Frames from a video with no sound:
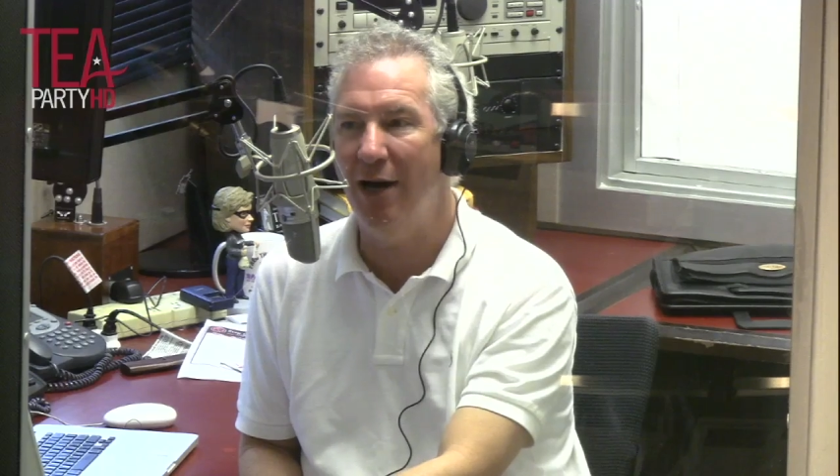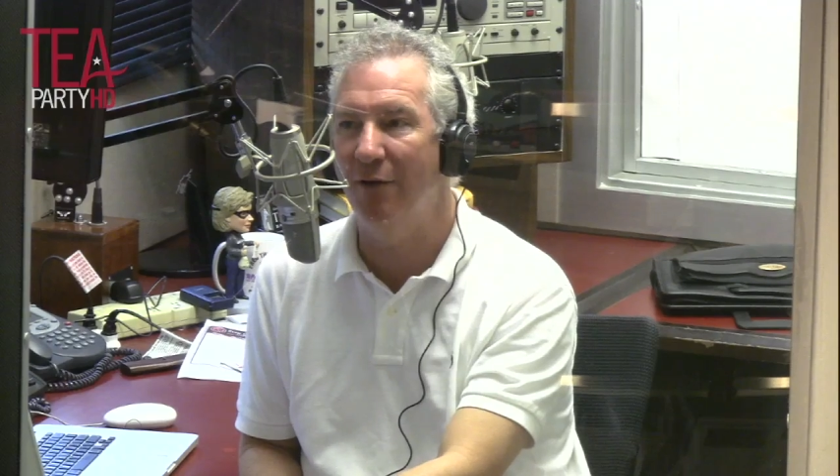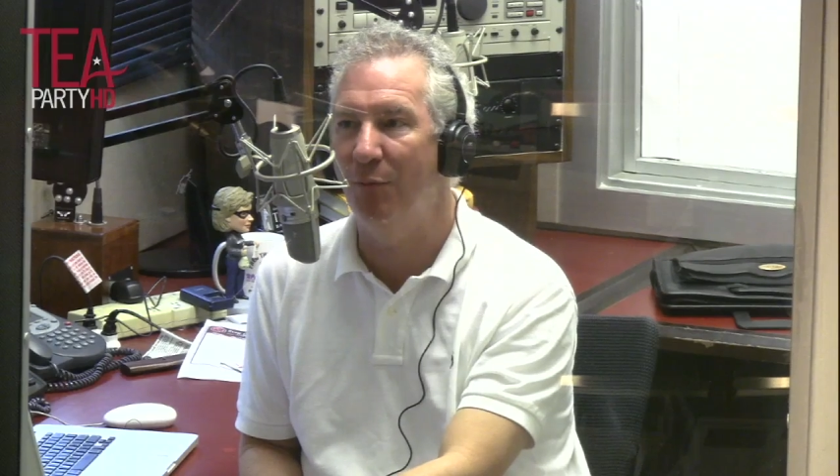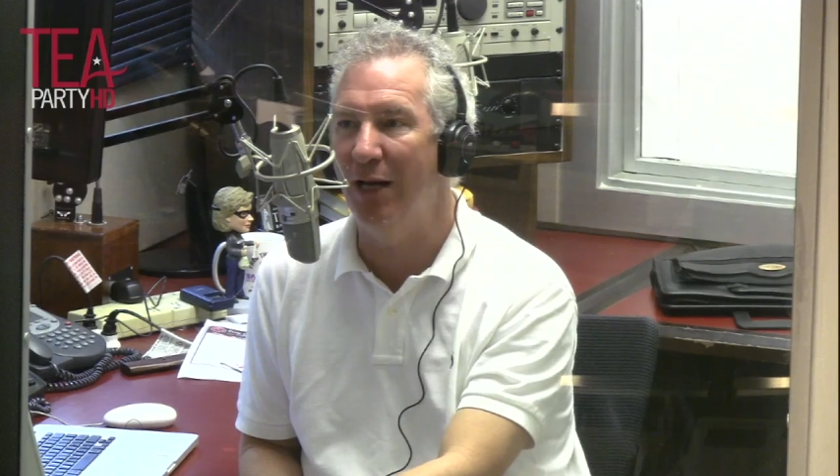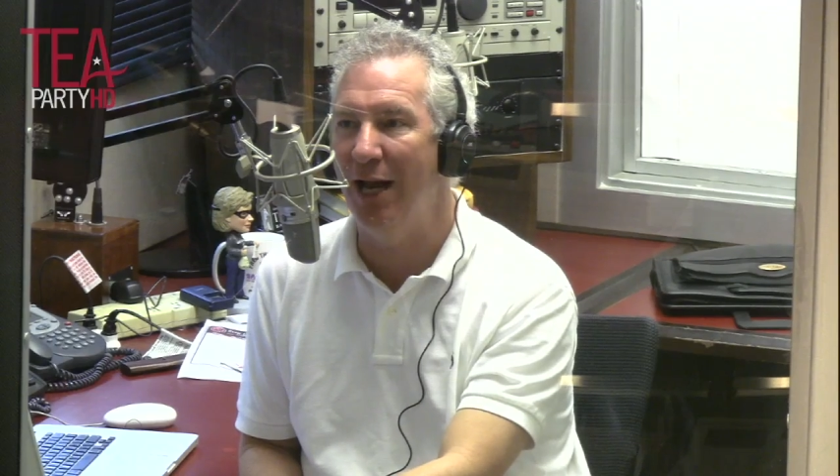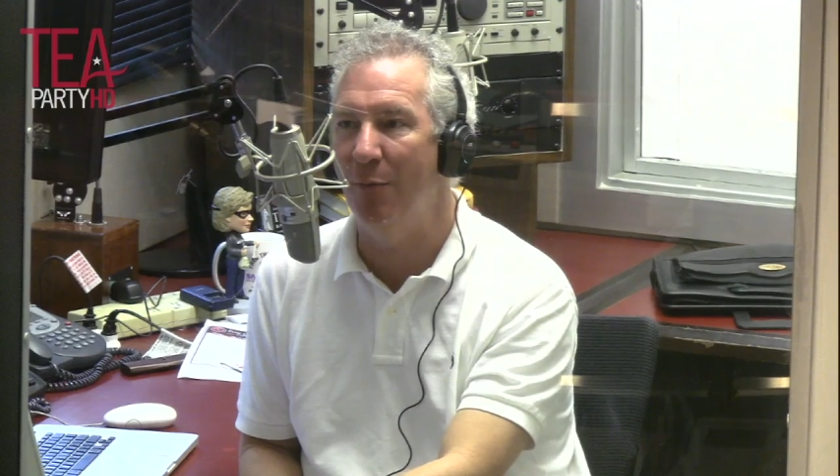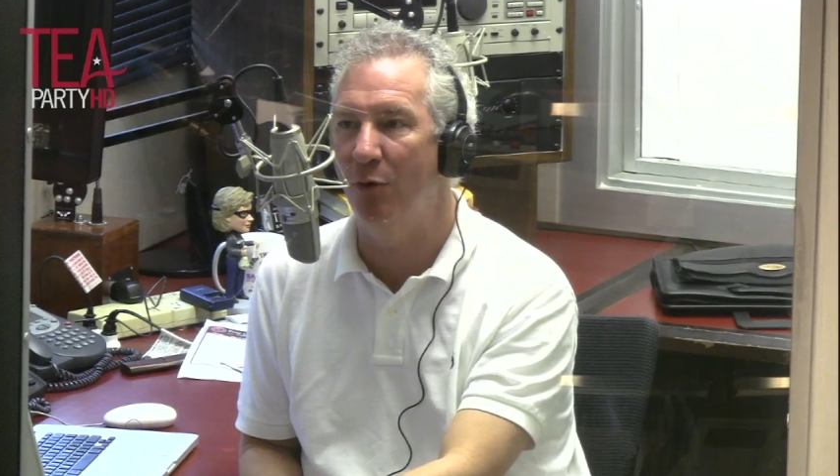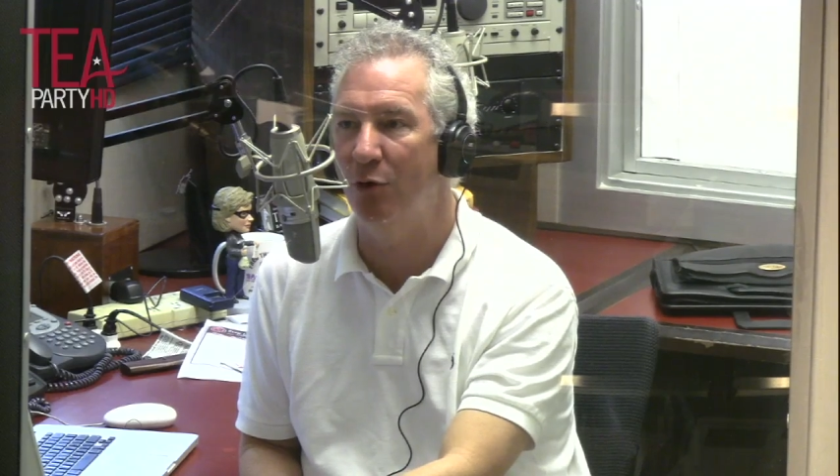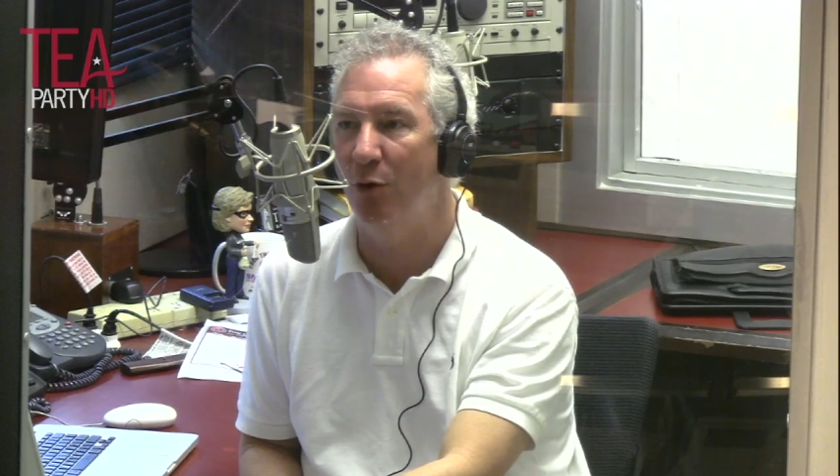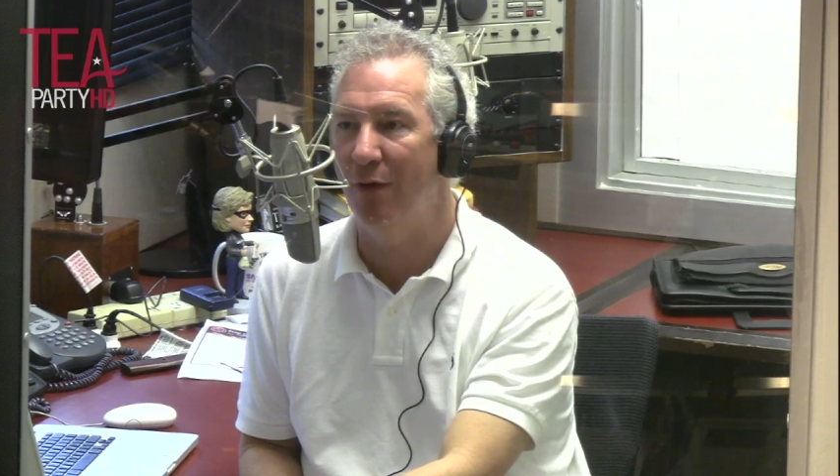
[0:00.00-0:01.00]
of being
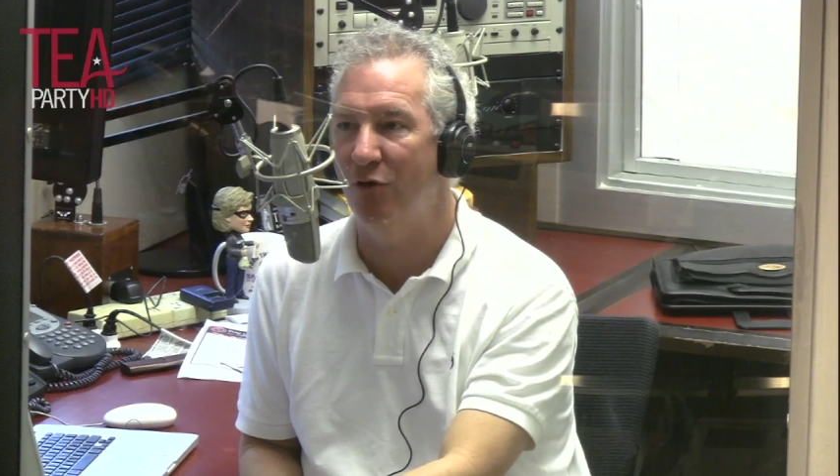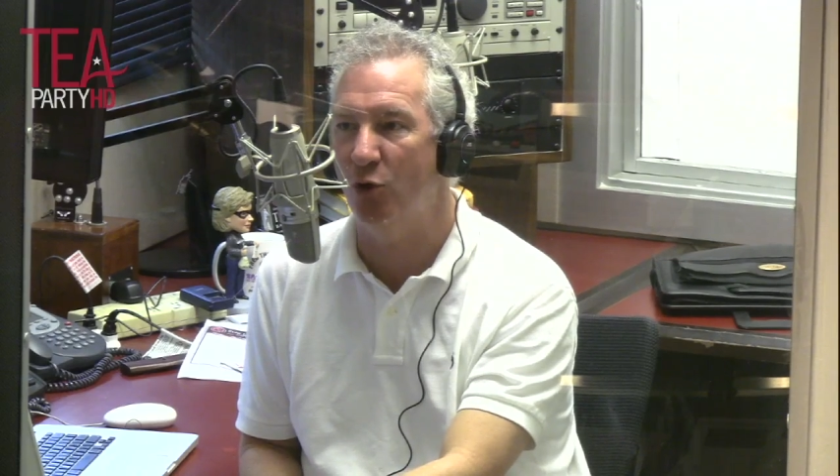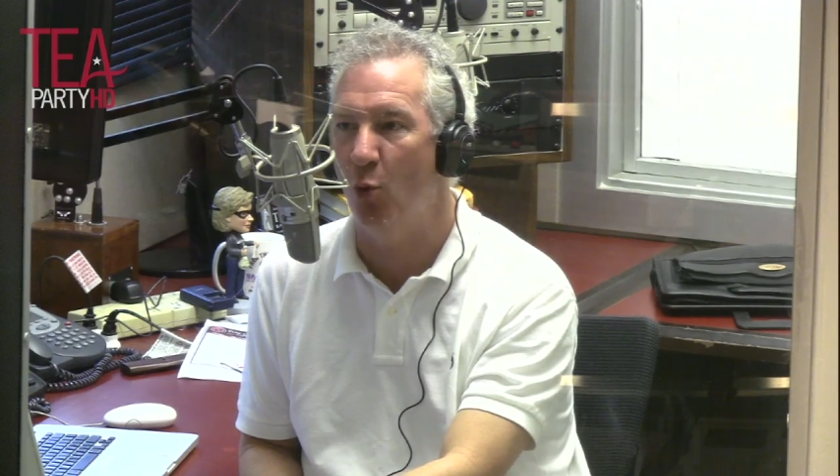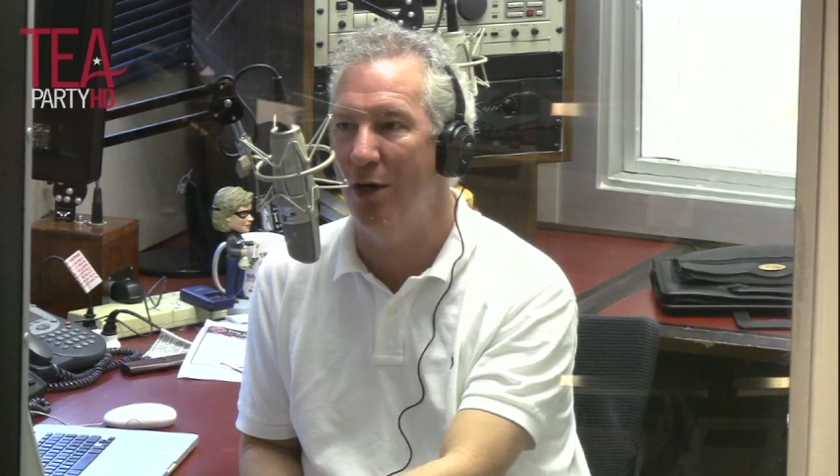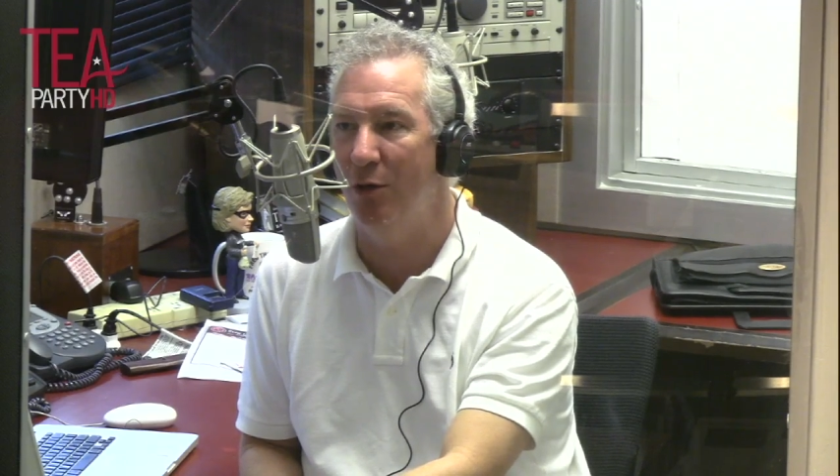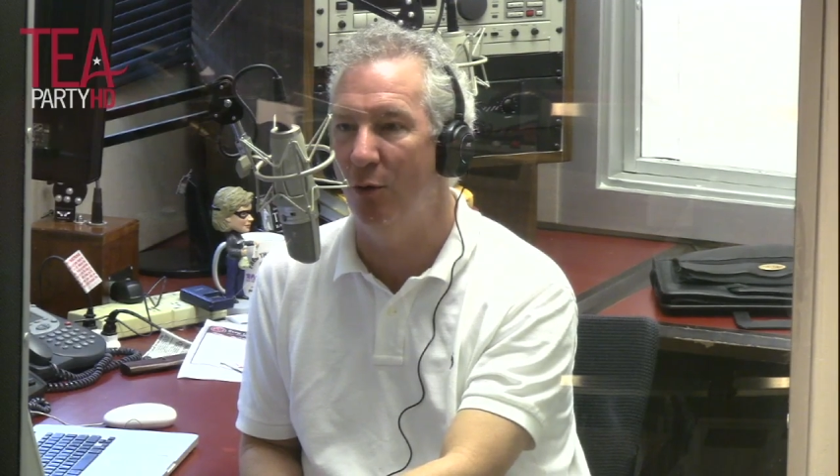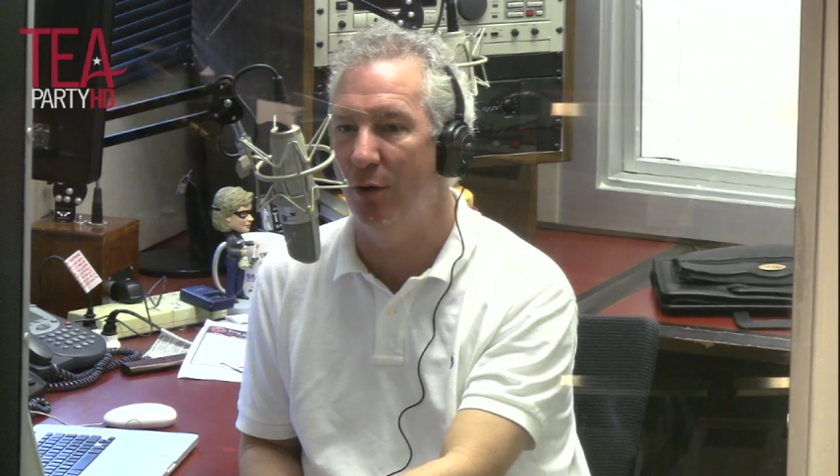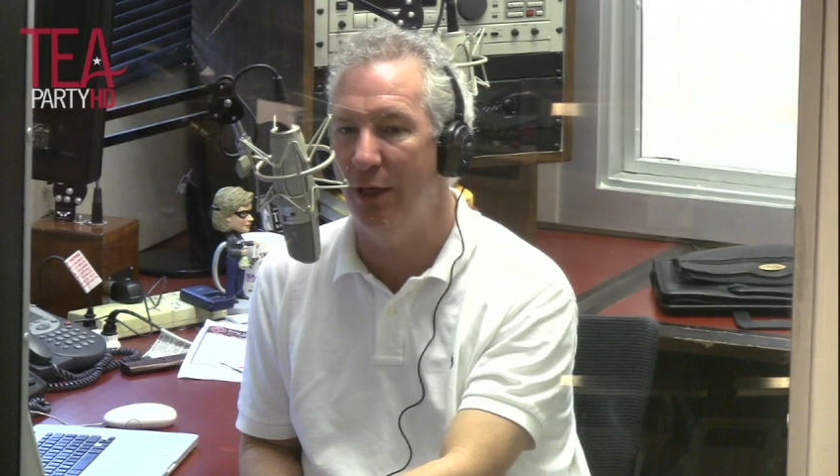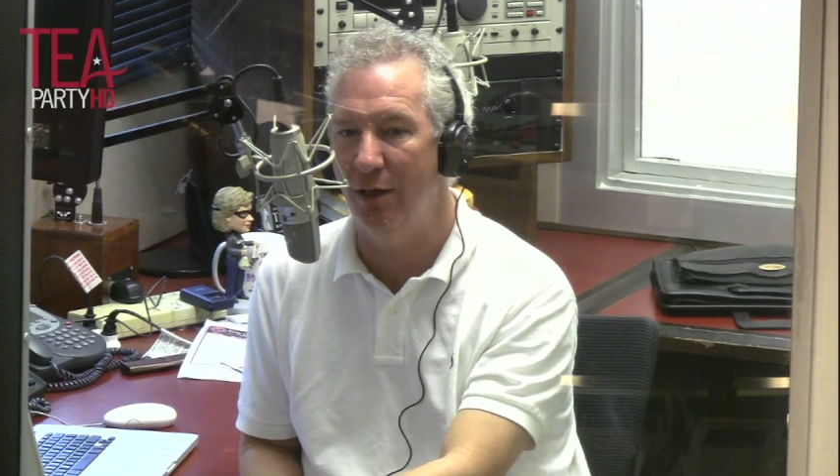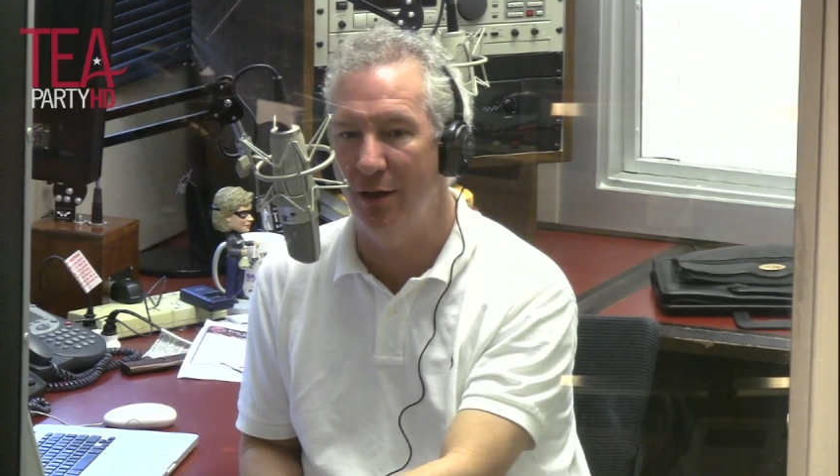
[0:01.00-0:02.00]
able to have
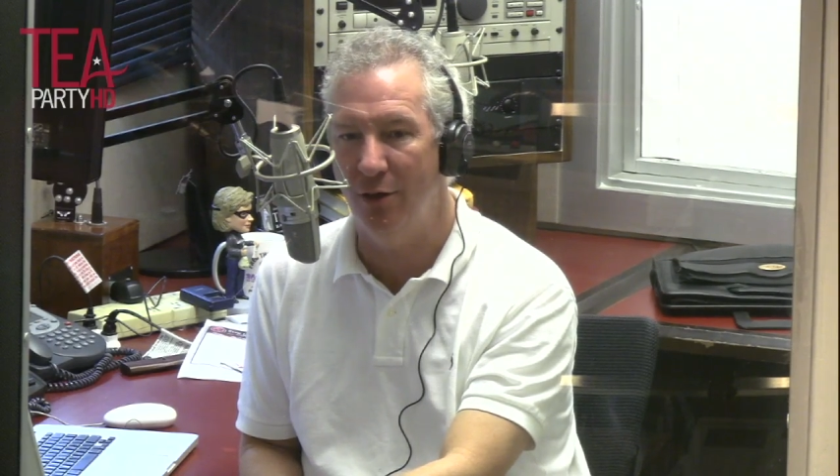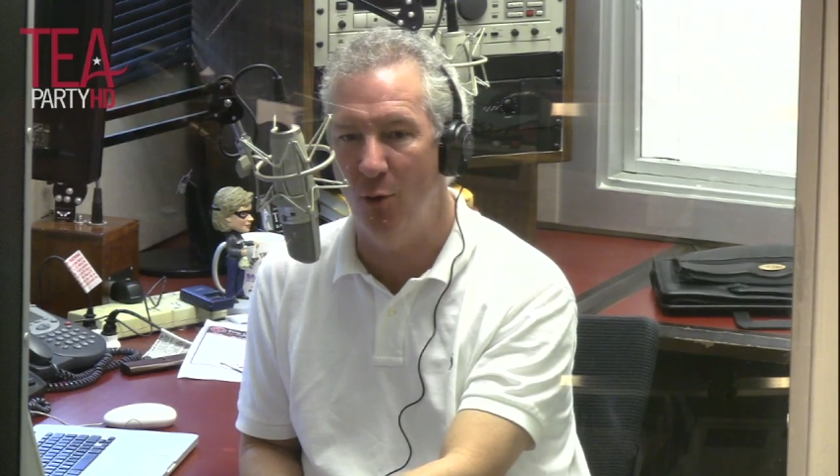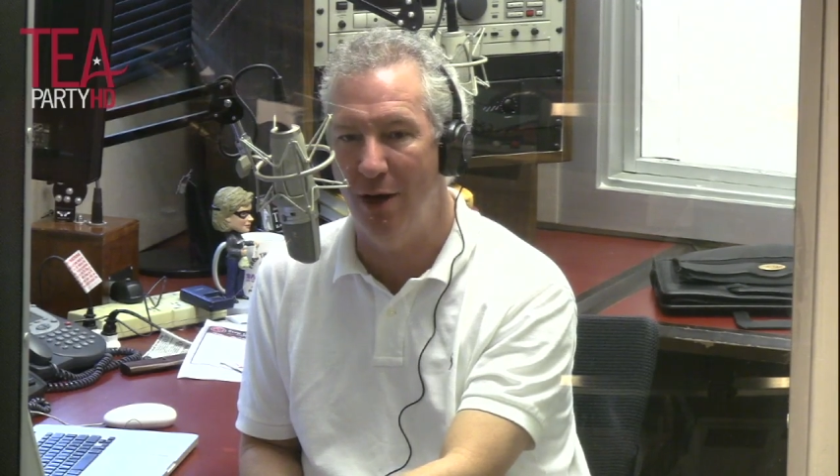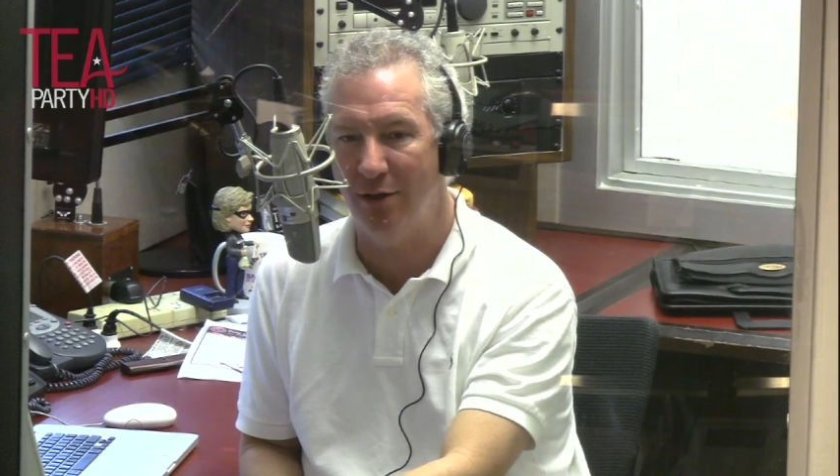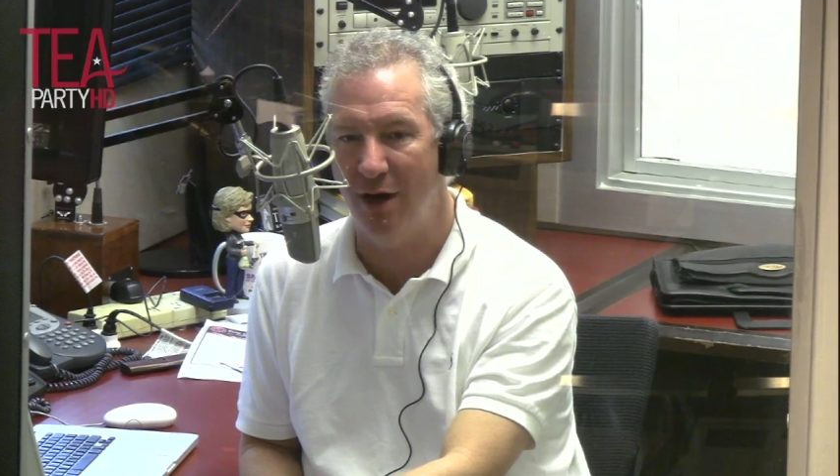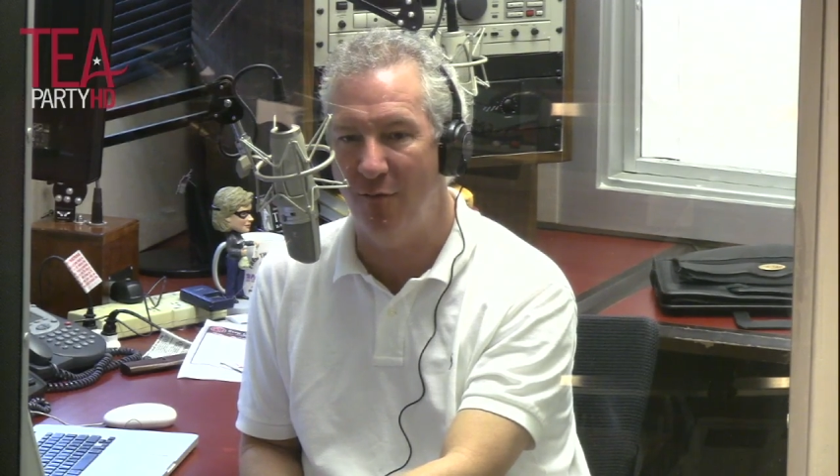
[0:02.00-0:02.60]
swindled the U.S.